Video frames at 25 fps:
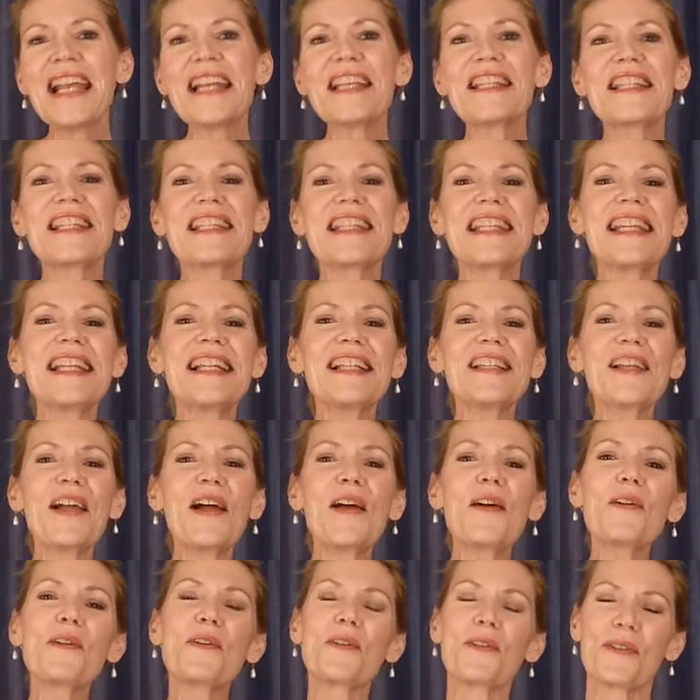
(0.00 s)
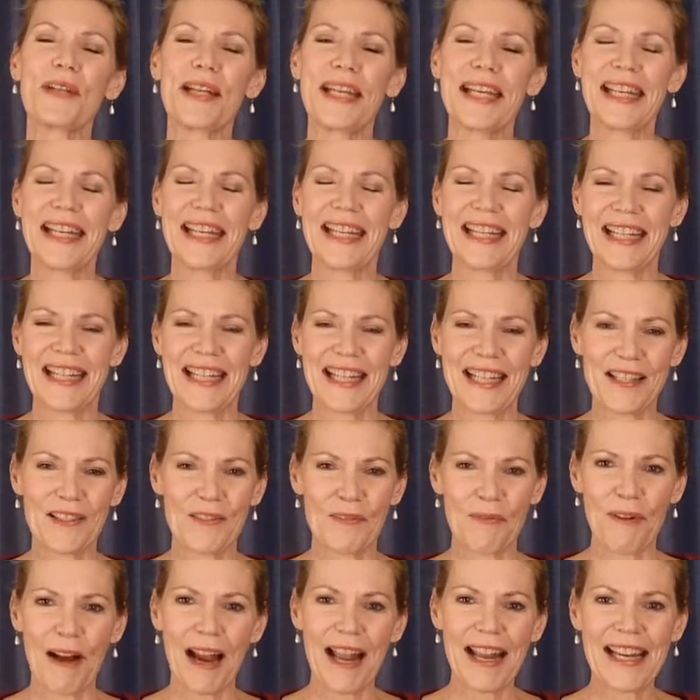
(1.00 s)
CeeLo Green is
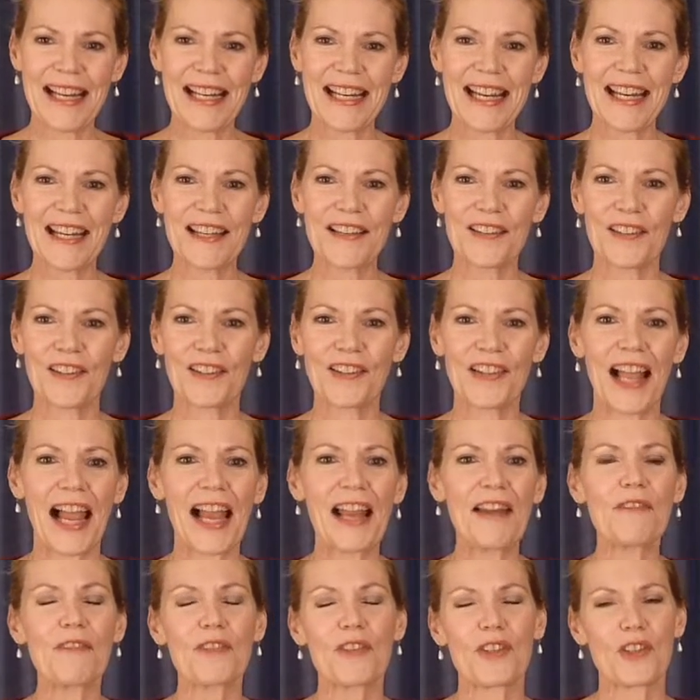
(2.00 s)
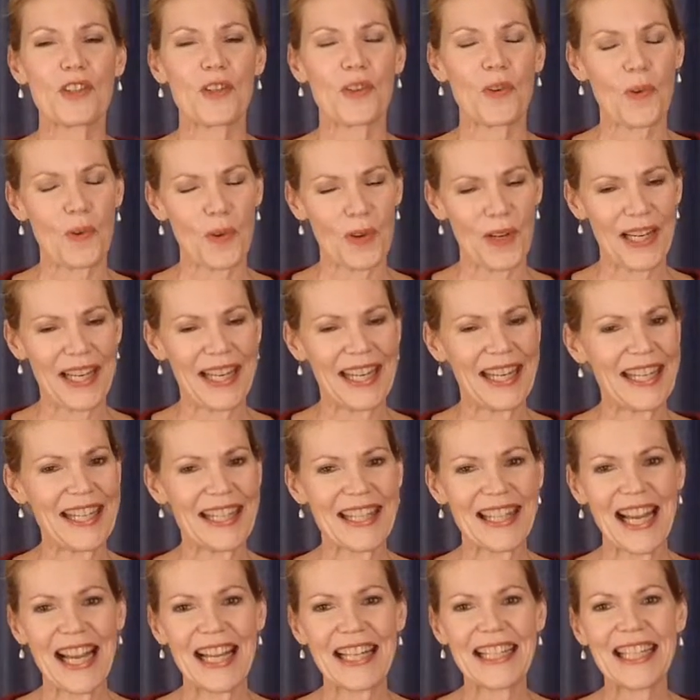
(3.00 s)
writing his life story. He
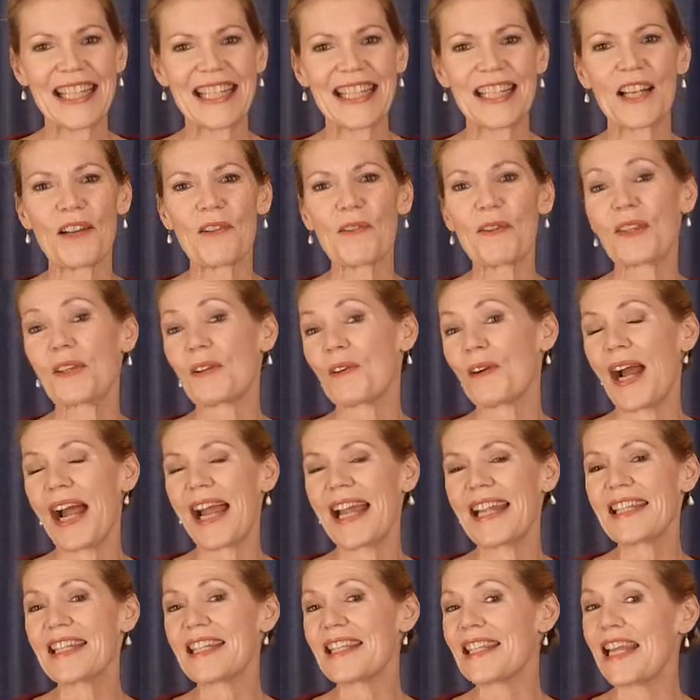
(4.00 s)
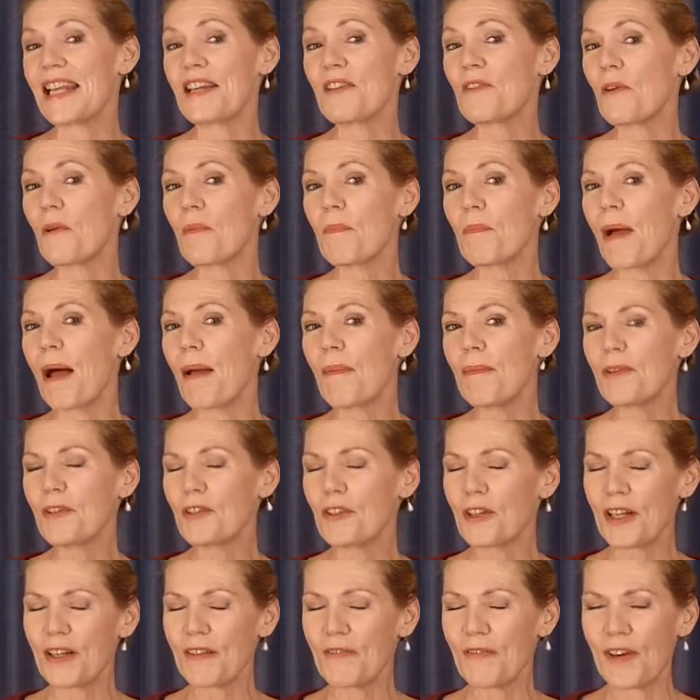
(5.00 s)
signed a deal with Grand Central
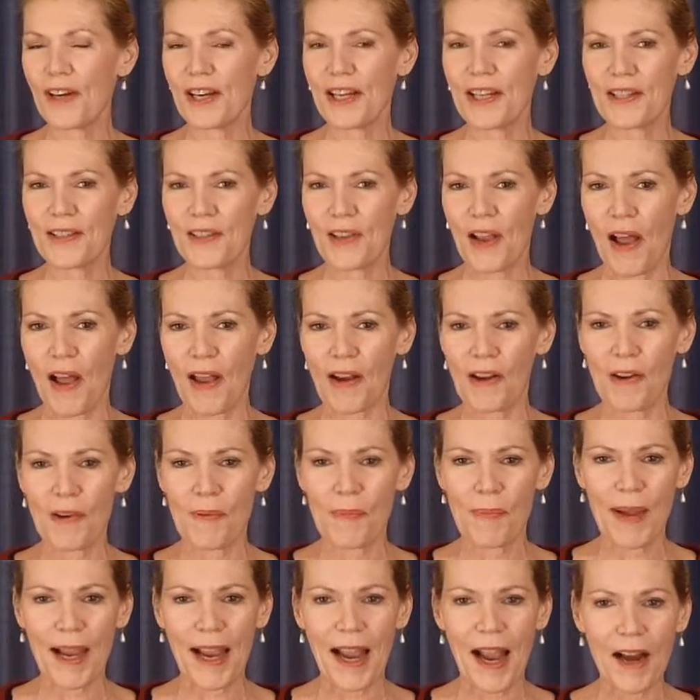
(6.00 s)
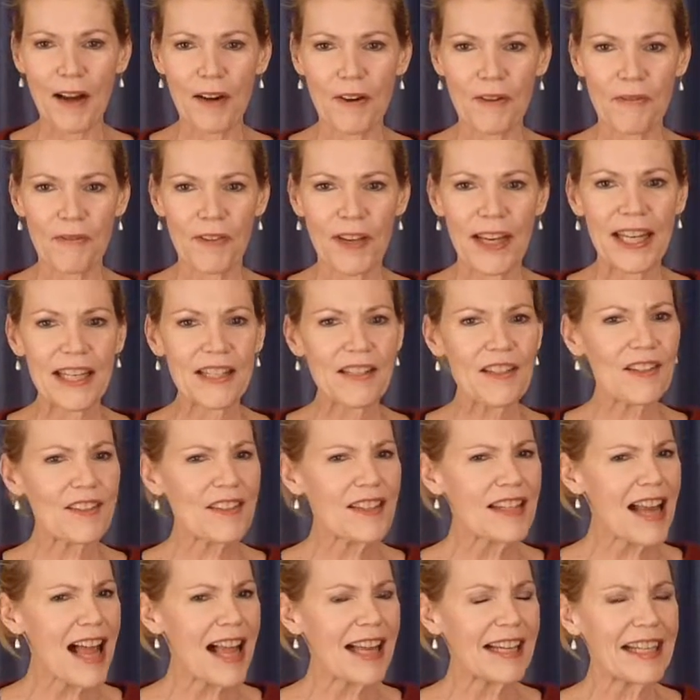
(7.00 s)
Publishing for his autobiography. It
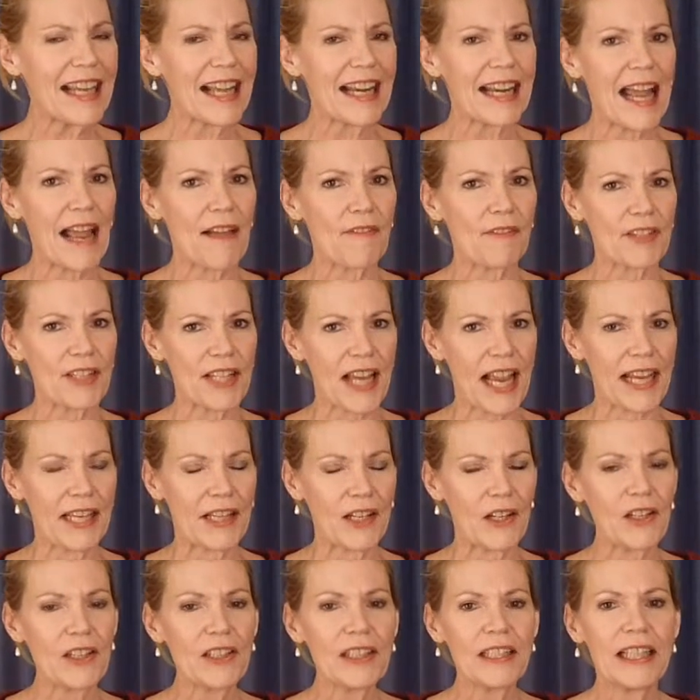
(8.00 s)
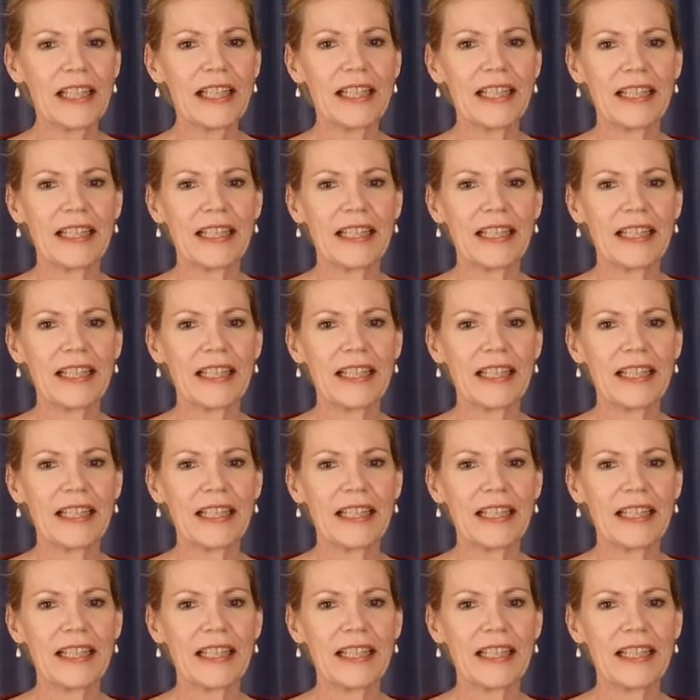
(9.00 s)
does not yet have a title.